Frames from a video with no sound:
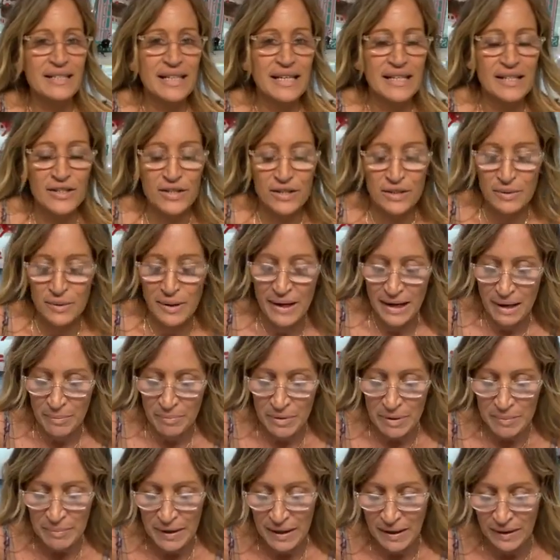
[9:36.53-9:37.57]
to send you
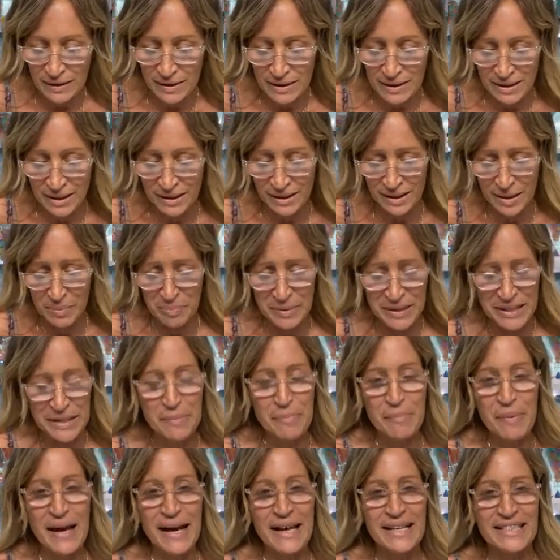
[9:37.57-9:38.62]
Happy Mail. It's going to be
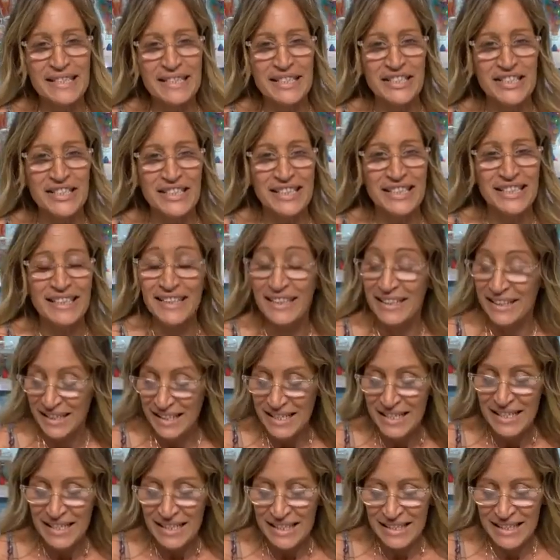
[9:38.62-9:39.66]
Depends. And she
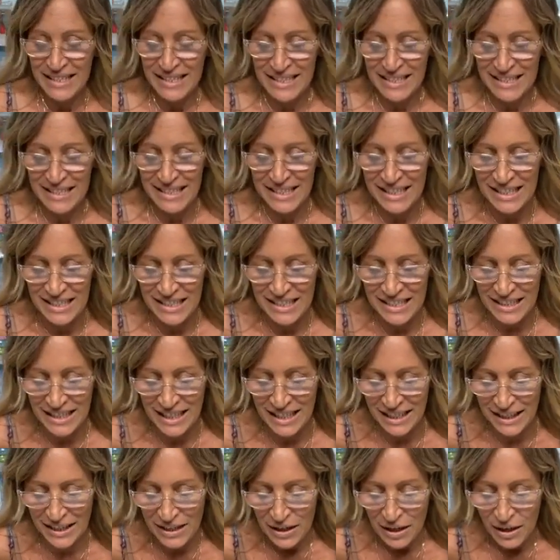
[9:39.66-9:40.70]
didn't see it. She's
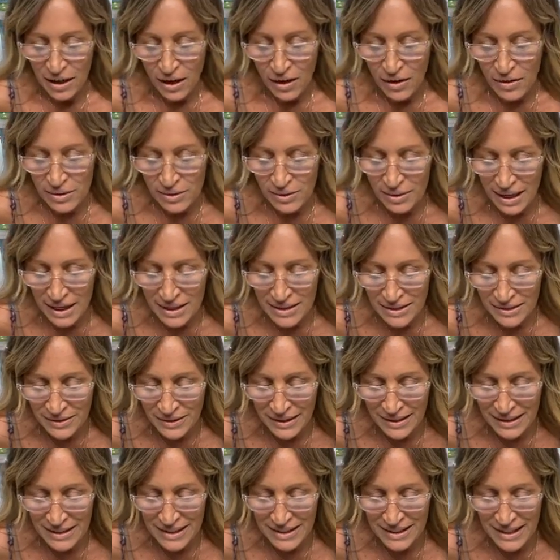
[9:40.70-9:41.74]
like, oh, you guys are
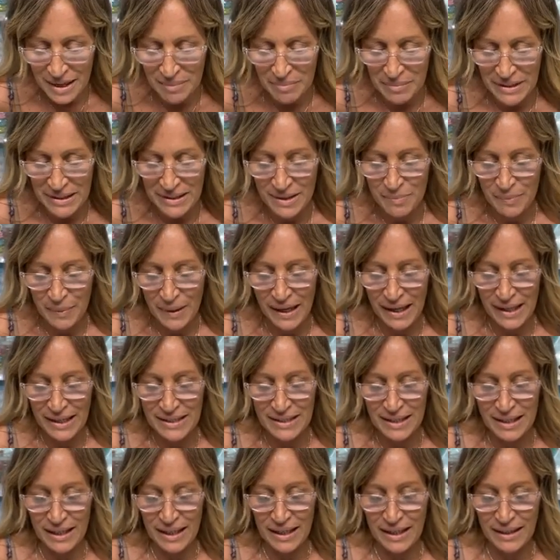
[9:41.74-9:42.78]
going to send me
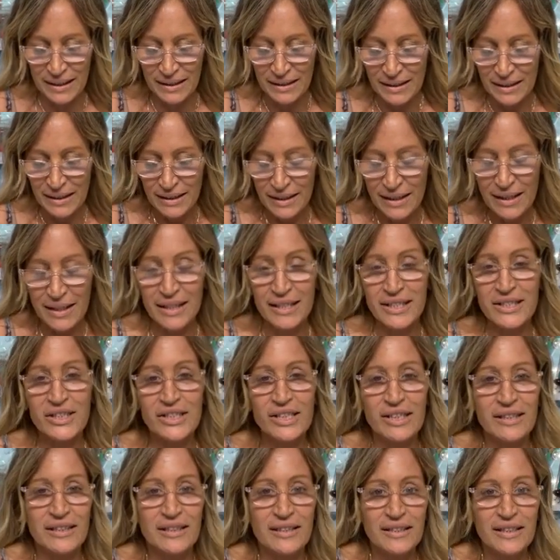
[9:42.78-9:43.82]
Depends, huh? And then
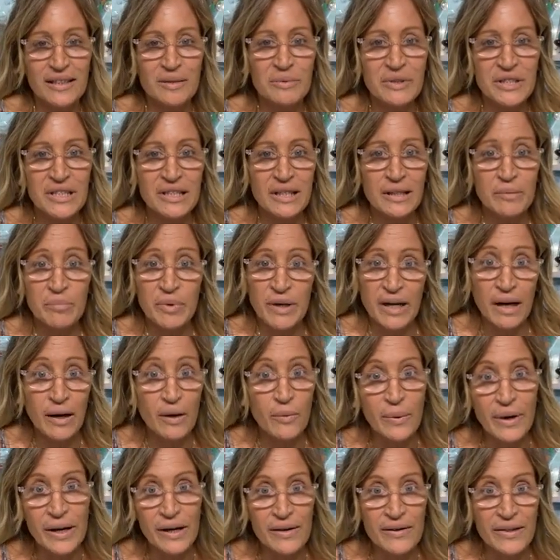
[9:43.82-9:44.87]
she looked up. She's like, but
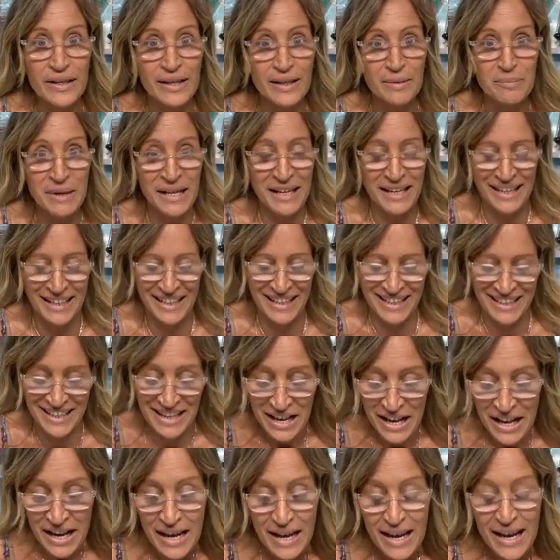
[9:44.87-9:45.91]
I'll wear them.
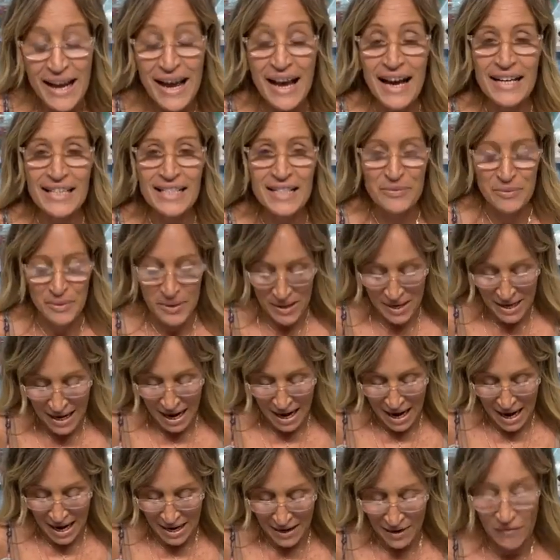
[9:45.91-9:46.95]
I swear to
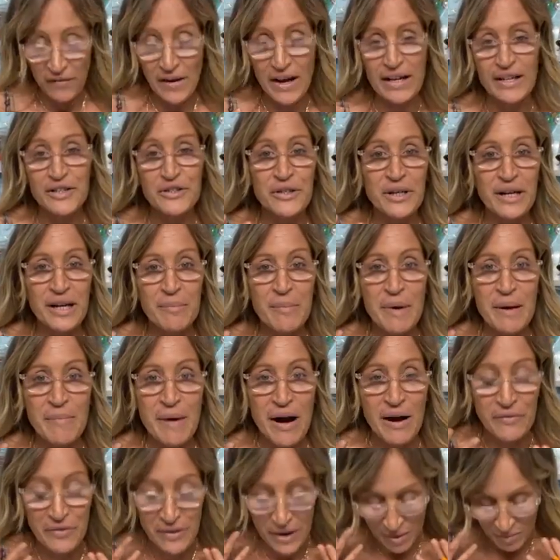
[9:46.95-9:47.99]
God, if I had a drink in my
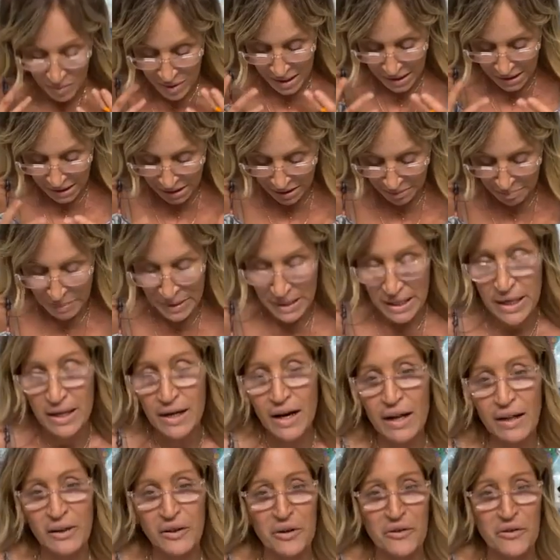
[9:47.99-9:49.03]
mouth, I would have spit it
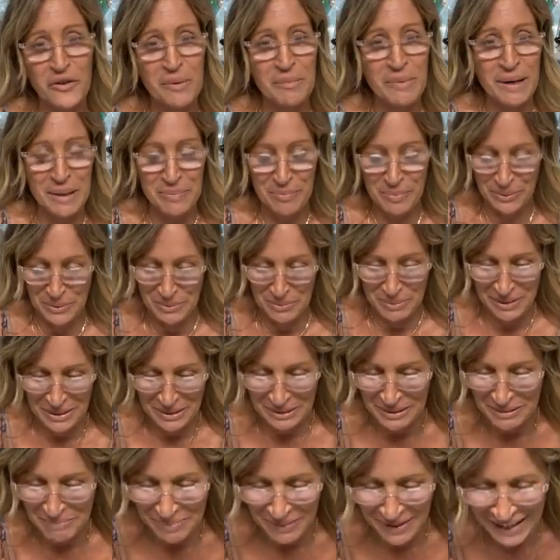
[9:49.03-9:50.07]
all over my
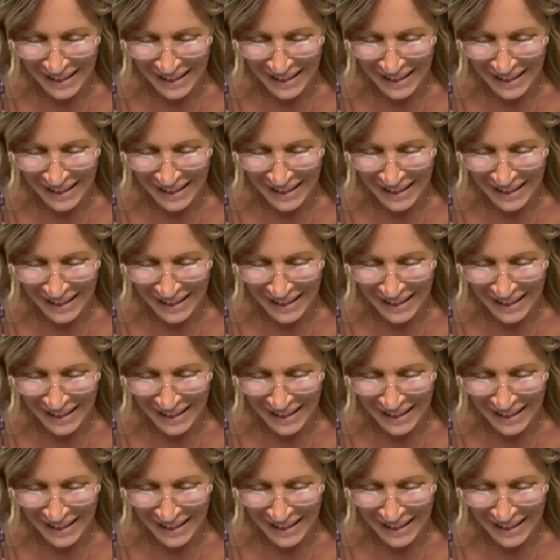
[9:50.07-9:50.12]
blueberry